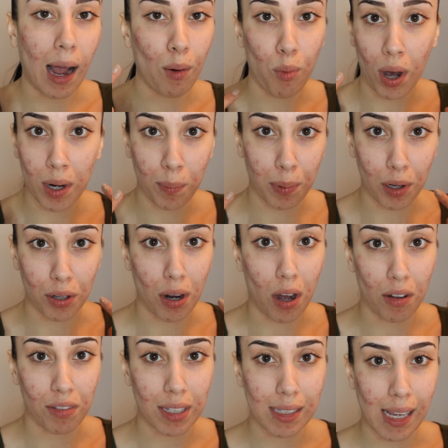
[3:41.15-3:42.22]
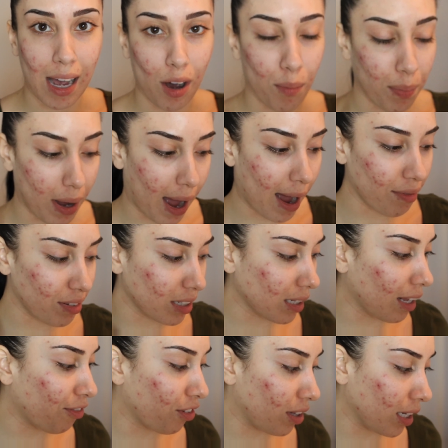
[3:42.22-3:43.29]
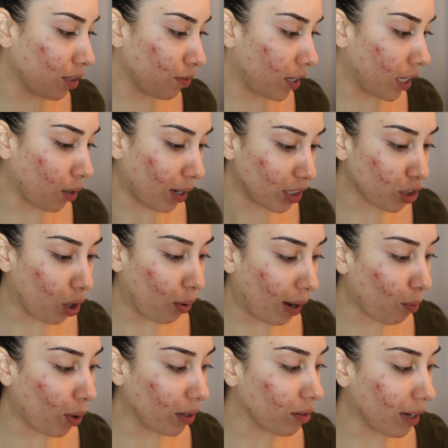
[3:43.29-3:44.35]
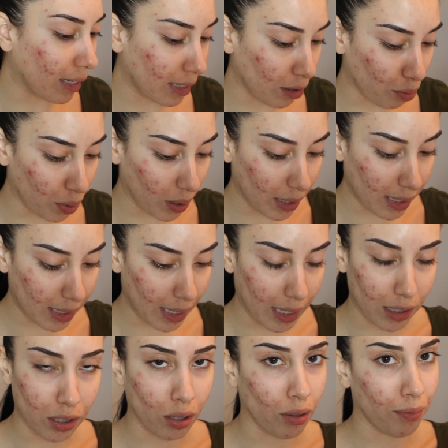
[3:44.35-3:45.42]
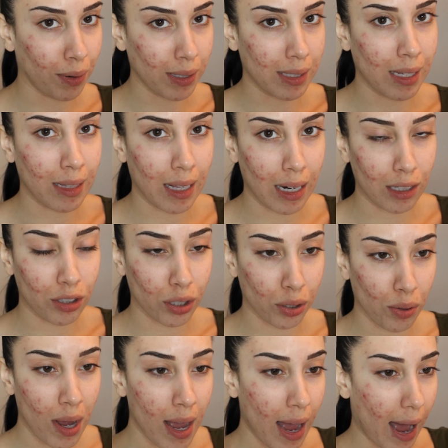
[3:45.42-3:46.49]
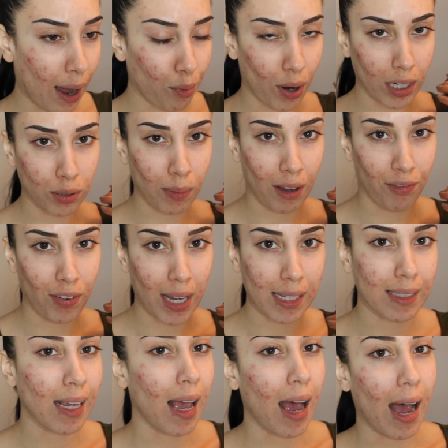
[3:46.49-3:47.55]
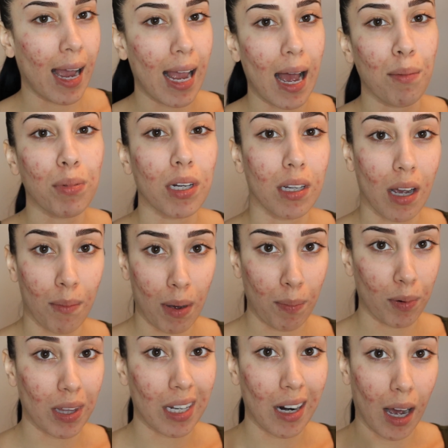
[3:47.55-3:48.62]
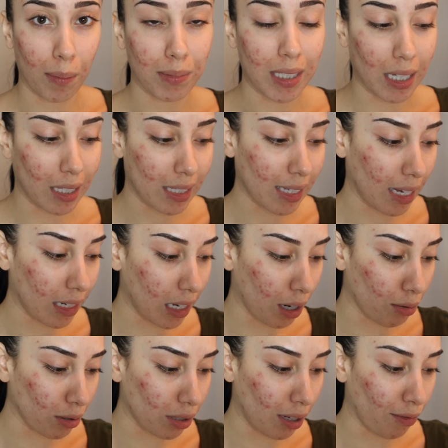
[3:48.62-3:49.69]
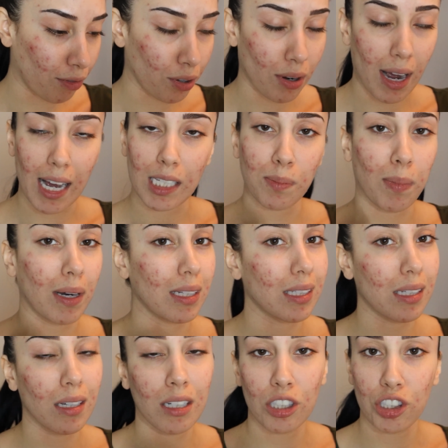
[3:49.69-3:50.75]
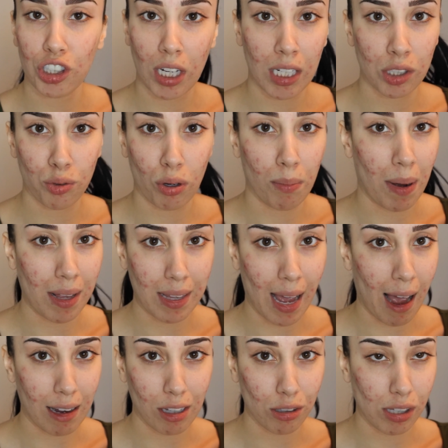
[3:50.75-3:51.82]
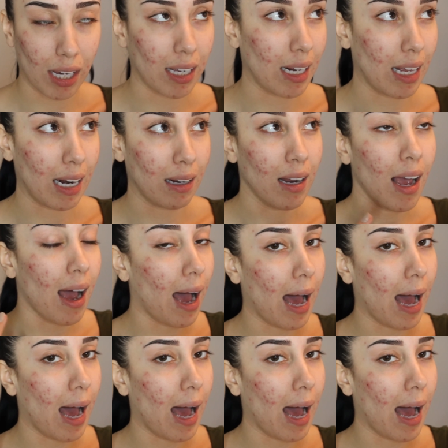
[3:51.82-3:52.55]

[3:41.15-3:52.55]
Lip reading: I want to blur all of this out. But obviously for this video, I don't. I want you guys to really see it. So the first thing that I do, I wash my face. I am going to come up with an updated skincare routine for you guys, but it's going to change when I'm on the Accutane, and